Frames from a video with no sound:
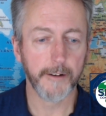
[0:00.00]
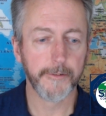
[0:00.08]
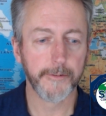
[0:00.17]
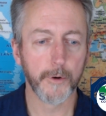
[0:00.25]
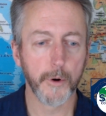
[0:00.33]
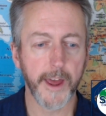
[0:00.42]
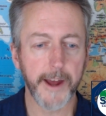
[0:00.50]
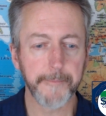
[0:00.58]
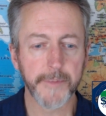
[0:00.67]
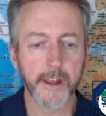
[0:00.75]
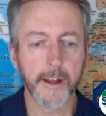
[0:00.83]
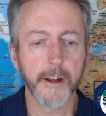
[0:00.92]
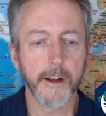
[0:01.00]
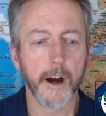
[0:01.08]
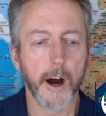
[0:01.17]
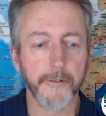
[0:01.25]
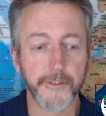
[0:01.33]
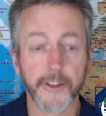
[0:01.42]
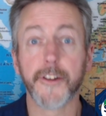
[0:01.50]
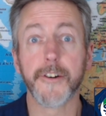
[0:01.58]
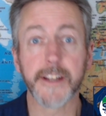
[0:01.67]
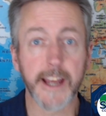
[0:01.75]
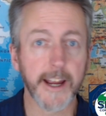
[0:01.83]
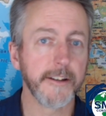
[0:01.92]
for that, of the
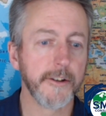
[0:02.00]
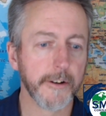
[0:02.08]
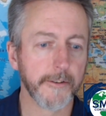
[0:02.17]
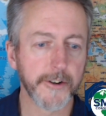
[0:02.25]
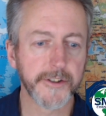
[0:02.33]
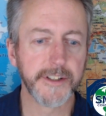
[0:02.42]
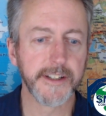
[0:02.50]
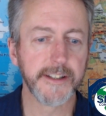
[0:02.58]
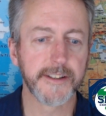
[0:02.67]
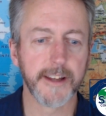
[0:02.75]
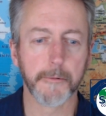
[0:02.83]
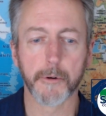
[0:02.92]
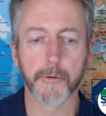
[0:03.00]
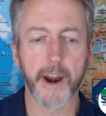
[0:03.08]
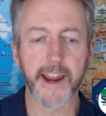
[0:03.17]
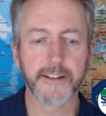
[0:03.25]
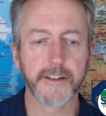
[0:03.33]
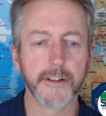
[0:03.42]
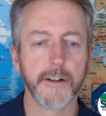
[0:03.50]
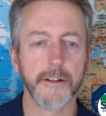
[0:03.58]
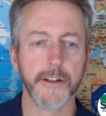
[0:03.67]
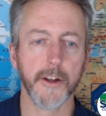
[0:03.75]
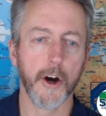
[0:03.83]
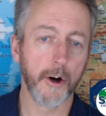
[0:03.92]
38 universities that were ranked
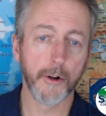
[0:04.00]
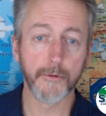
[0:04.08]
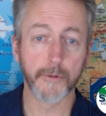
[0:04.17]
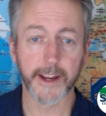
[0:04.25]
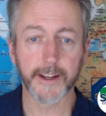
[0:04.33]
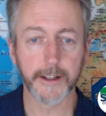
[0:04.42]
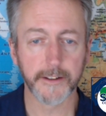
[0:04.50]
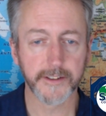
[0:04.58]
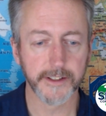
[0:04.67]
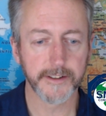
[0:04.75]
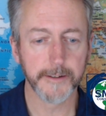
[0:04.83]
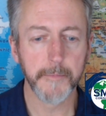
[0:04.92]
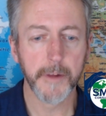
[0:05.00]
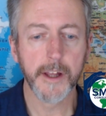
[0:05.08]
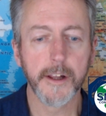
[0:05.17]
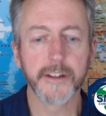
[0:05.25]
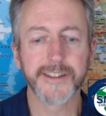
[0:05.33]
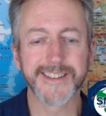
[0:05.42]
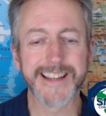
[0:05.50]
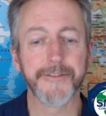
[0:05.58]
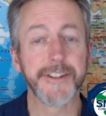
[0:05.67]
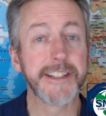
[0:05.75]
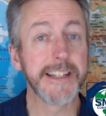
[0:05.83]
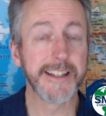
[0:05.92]
in the whole ranking system,
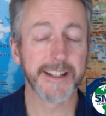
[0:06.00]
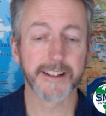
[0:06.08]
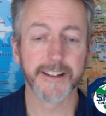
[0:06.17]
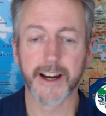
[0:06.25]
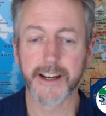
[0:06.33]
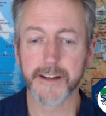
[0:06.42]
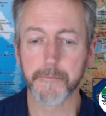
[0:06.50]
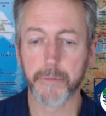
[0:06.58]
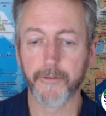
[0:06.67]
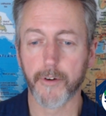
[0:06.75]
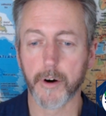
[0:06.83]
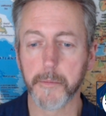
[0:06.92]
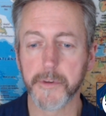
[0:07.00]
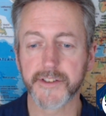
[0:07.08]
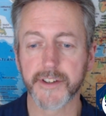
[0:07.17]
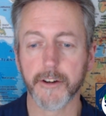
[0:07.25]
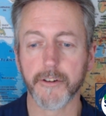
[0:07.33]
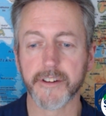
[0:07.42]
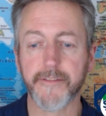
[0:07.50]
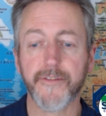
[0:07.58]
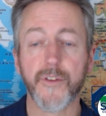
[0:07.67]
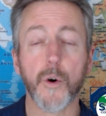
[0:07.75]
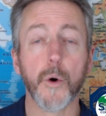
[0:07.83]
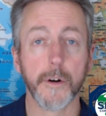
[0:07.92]
17 declined in performance and only
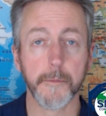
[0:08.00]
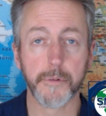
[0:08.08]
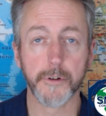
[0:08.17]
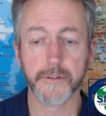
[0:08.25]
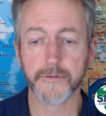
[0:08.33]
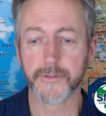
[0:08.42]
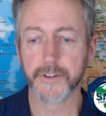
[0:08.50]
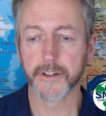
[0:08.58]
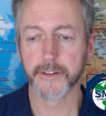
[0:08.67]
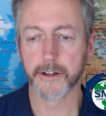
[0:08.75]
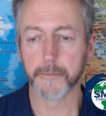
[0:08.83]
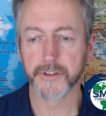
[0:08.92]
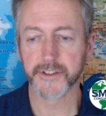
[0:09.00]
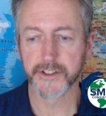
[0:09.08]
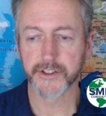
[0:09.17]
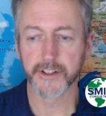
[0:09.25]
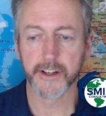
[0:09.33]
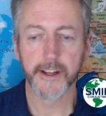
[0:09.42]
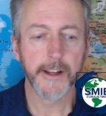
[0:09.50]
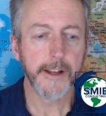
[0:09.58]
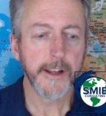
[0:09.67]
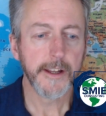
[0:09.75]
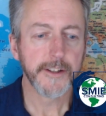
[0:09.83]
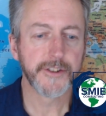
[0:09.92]
4 improved their position.
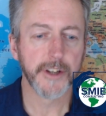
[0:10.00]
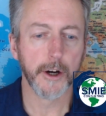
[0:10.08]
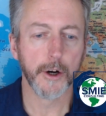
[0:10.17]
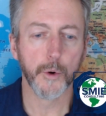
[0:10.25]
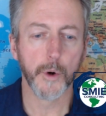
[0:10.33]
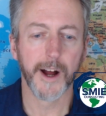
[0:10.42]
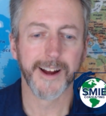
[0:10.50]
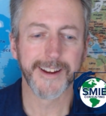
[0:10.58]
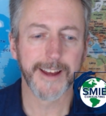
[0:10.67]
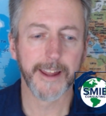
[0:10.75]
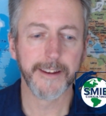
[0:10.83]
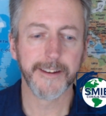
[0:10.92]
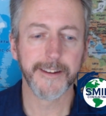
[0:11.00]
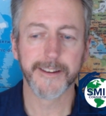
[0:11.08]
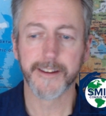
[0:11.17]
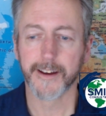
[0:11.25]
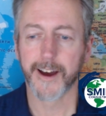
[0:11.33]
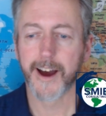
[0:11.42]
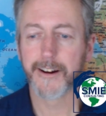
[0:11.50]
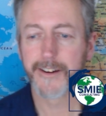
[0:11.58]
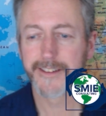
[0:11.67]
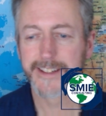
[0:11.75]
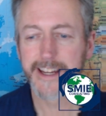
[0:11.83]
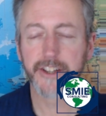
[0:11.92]
So, and the
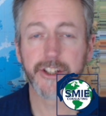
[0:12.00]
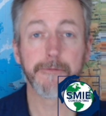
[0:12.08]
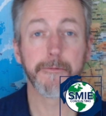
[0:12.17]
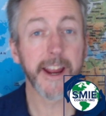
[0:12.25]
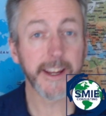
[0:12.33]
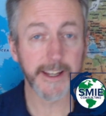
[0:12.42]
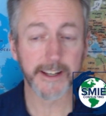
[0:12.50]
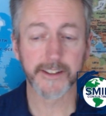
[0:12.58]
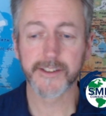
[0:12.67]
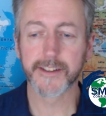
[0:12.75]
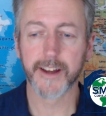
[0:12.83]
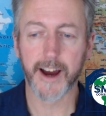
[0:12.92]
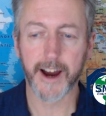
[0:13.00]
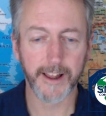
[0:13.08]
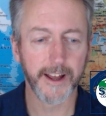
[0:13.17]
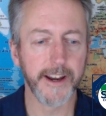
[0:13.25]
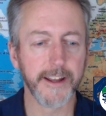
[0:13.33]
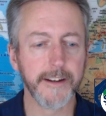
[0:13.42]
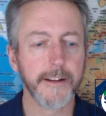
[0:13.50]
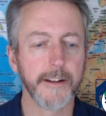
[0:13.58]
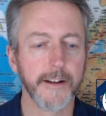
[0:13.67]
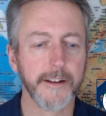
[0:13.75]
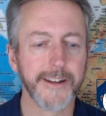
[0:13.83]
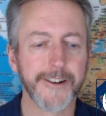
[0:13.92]
THE rankings highlighted
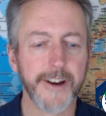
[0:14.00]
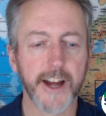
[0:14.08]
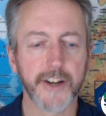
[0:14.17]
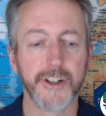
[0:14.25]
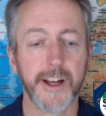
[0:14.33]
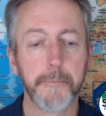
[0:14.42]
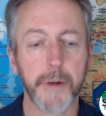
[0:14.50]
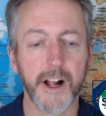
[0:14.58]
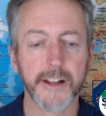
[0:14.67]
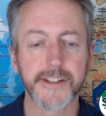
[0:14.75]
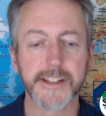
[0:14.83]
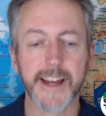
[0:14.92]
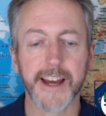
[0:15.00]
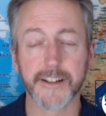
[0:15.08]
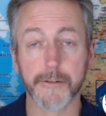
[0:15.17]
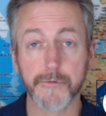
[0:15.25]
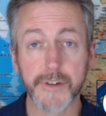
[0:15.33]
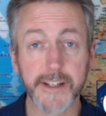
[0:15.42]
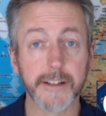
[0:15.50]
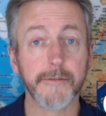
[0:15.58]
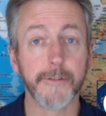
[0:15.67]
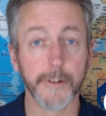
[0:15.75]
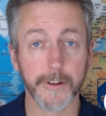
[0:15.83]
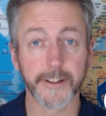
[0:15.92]
international ed policy as a reason
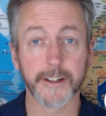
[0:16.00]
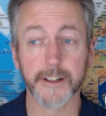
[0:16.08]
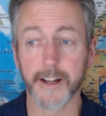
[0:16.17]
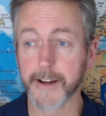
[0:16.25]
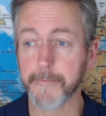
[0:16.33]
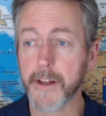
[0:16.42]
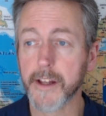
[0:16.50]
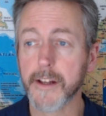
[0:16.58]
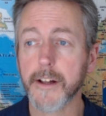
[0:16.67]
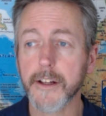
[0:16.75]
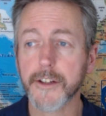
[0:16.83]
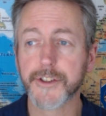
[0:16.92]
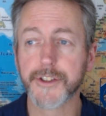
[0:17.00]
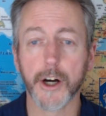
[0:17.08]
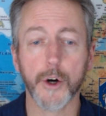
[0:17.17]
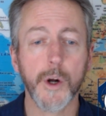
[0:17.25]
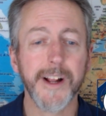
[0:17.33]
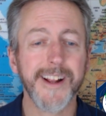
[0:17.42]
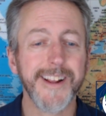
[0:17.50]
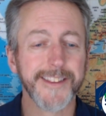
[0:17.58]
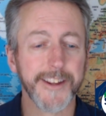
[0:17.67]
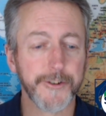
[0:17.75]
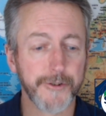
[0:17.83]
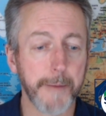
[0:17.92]
for the decline. So
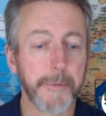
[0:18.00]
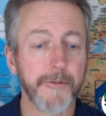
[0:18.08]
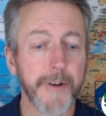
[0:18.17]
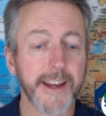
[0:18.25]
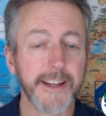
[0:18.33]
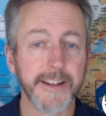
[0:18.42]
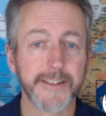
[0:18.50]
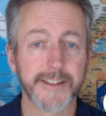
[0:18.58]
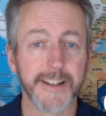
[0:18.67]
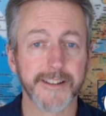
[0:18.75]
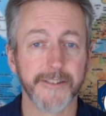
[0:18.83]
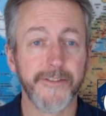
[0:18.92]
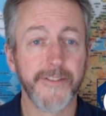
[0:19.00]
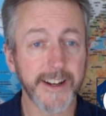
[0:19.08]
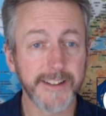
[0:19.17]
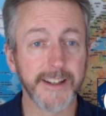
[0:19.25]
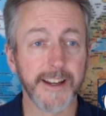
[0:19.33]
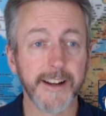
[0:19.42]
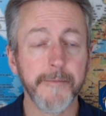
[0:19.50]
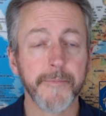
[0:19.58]
the drop in rankings is affecting